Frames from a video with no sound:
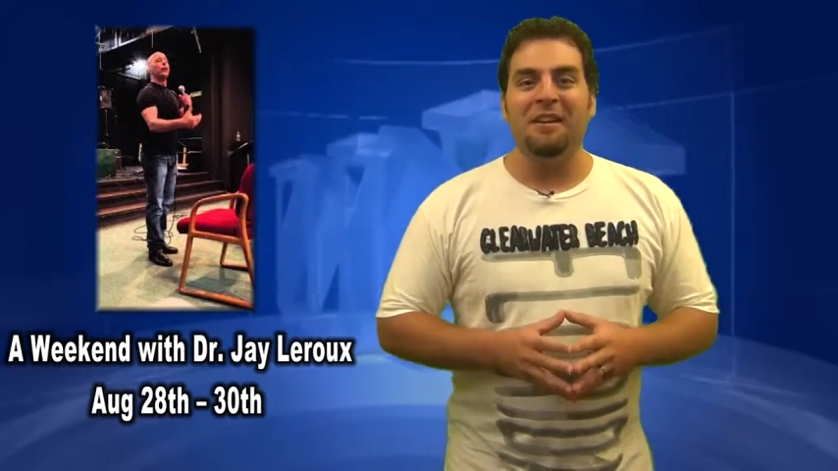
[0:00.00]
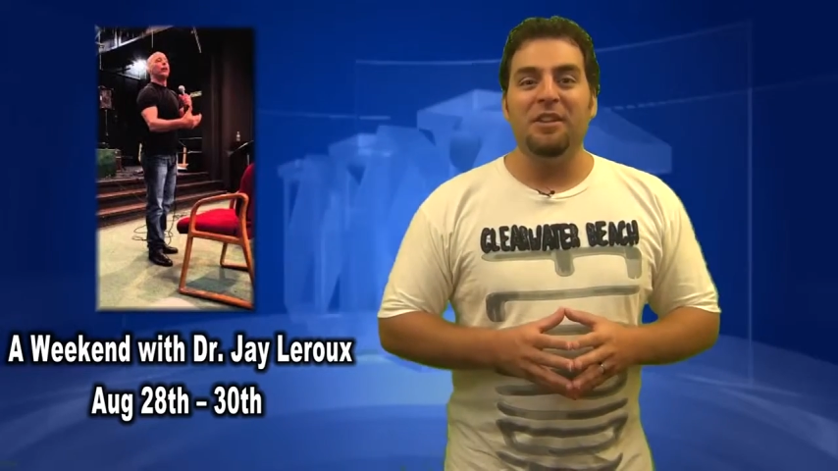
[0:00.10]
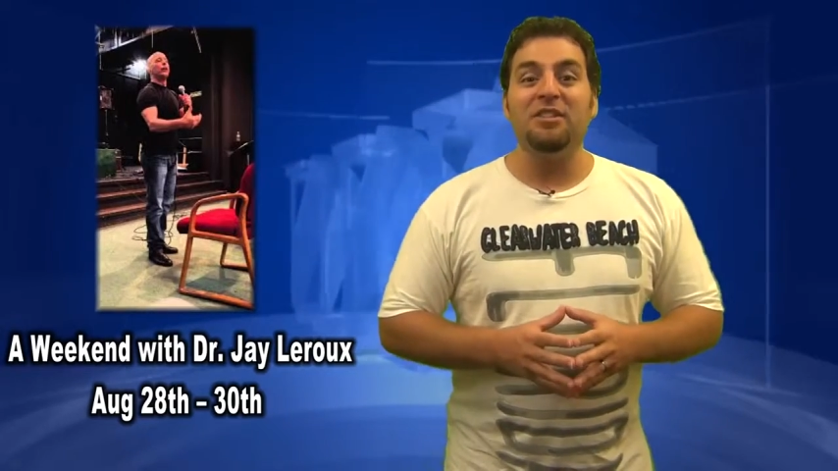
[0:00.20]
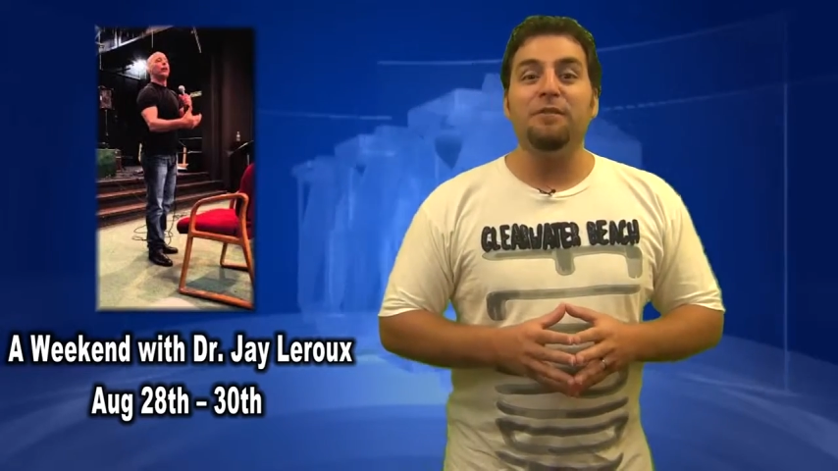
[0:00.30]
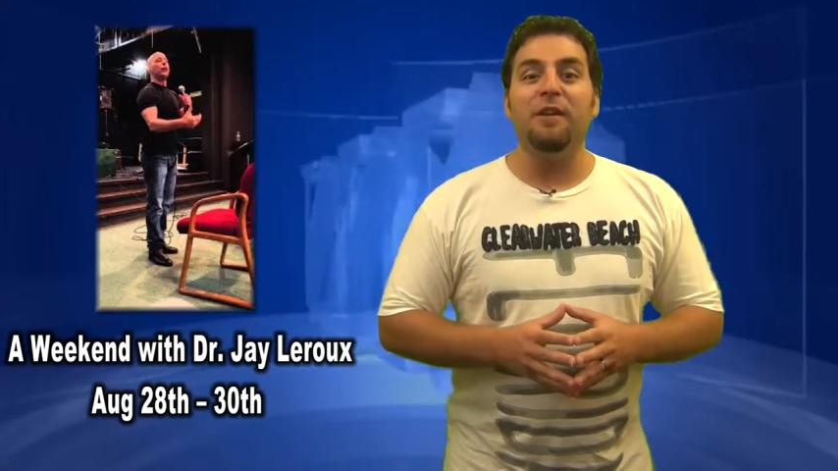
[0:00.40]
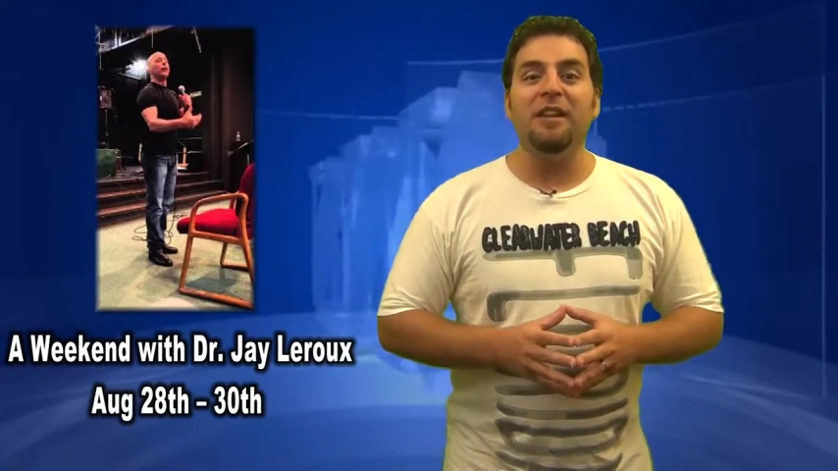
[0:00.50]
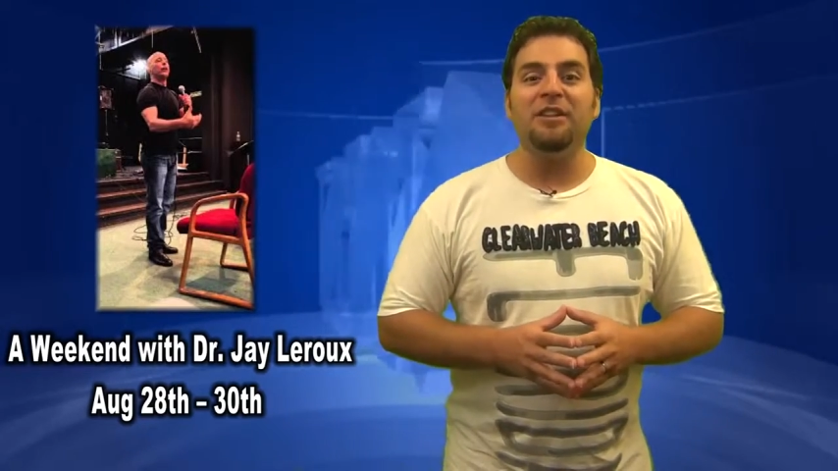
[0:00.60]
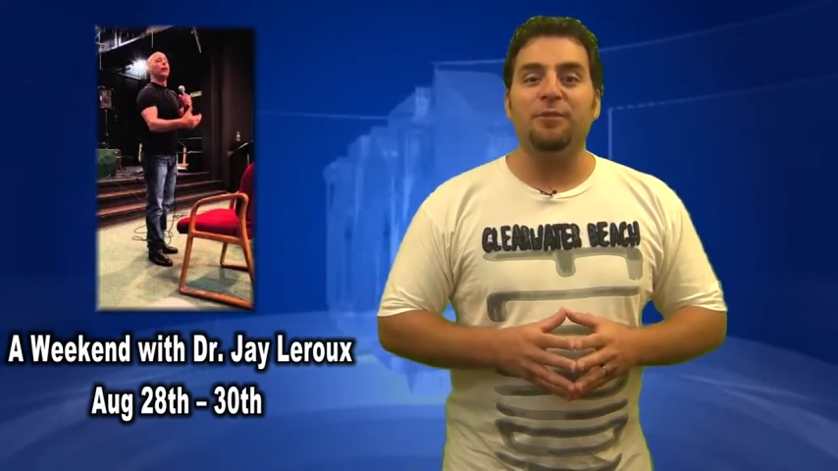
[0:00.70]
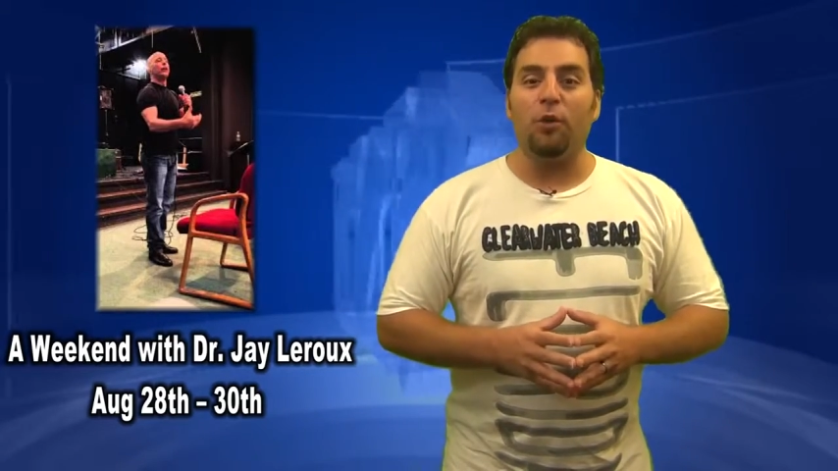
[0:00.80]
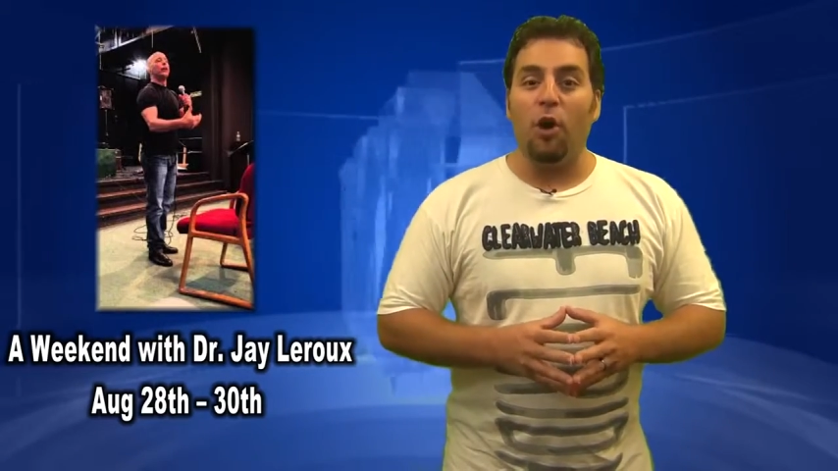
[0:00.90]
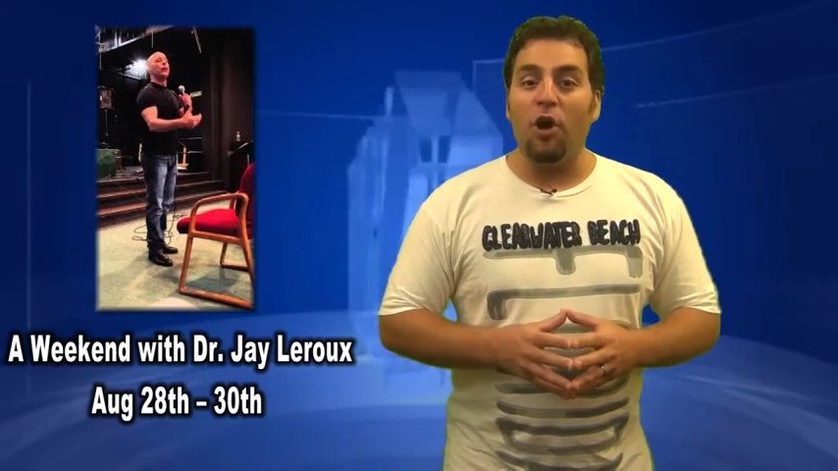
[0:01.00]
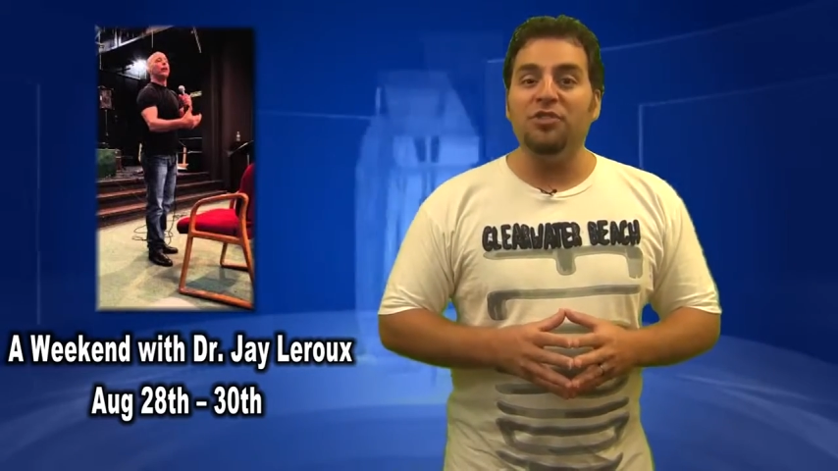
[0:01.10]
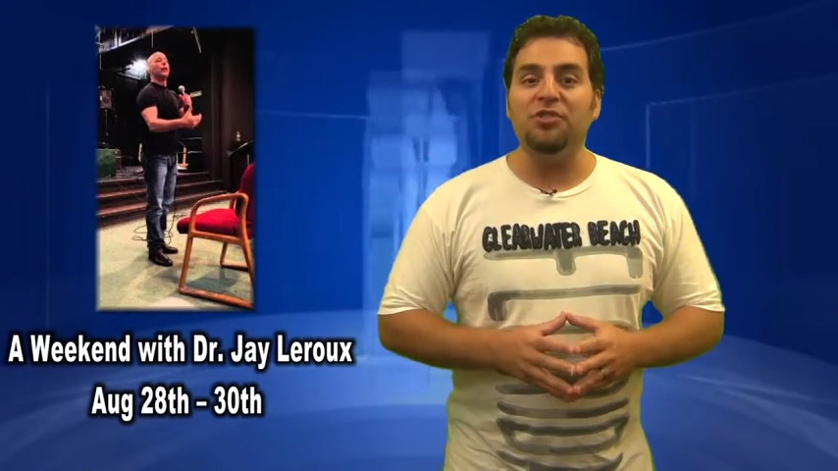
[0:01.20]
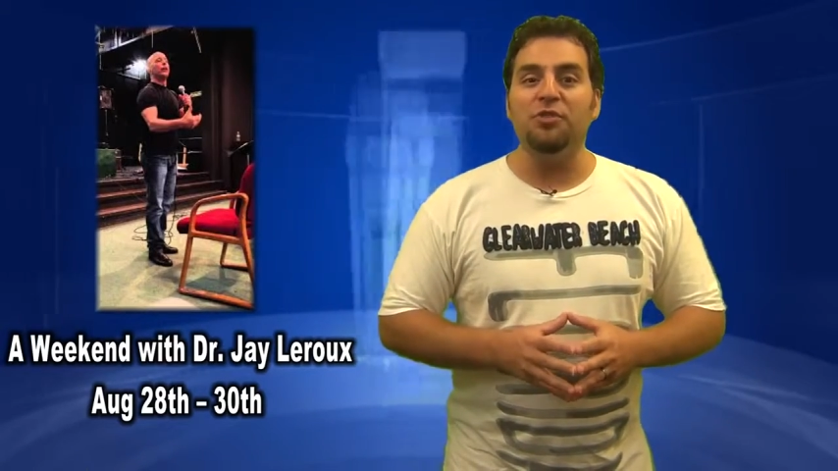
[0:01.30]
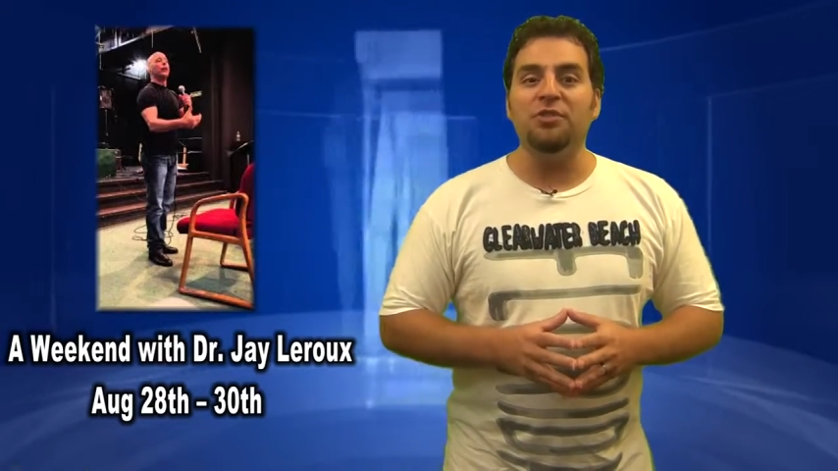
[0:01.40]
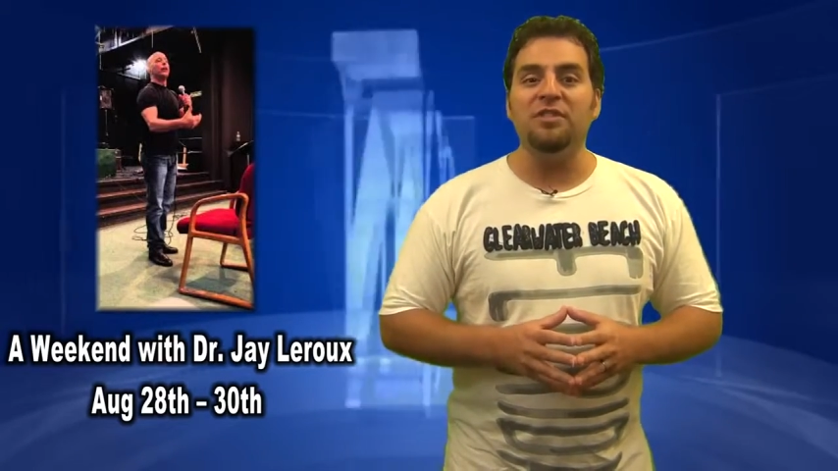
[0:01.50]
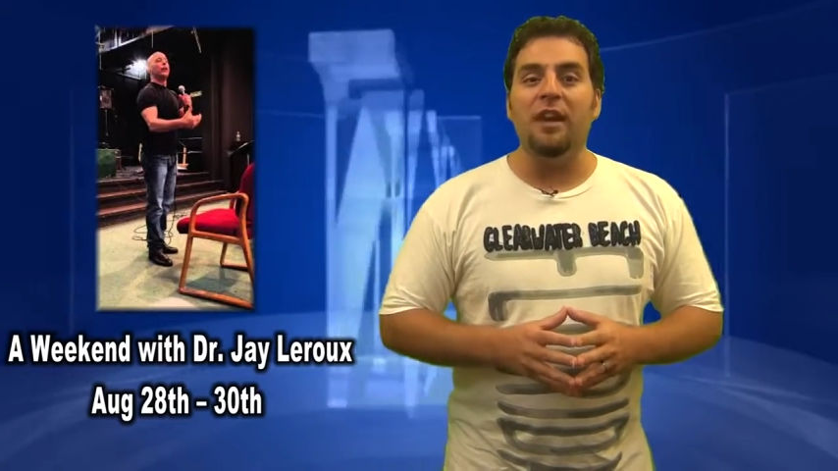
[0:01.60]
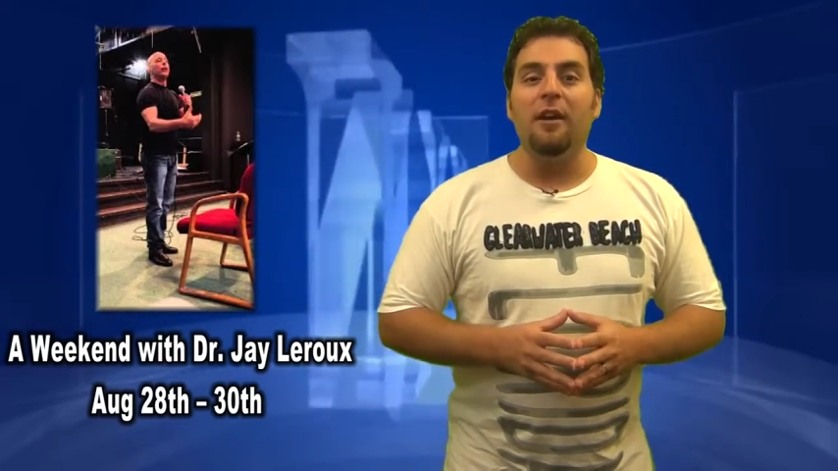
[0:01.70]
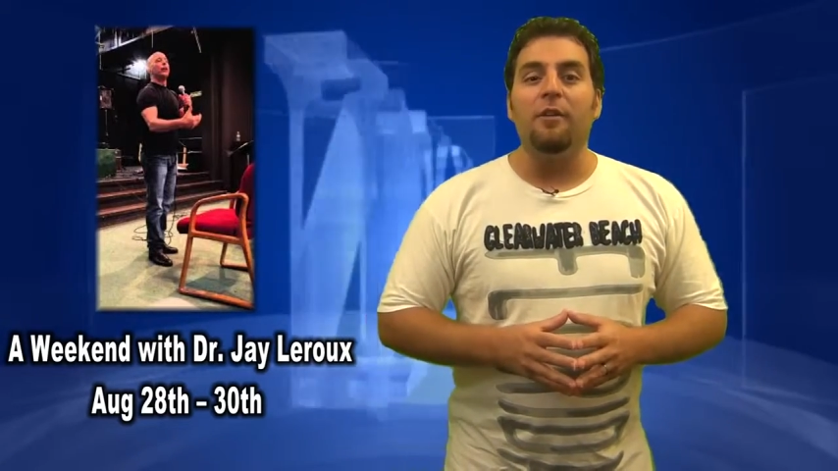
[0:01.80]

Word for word: This event is for all students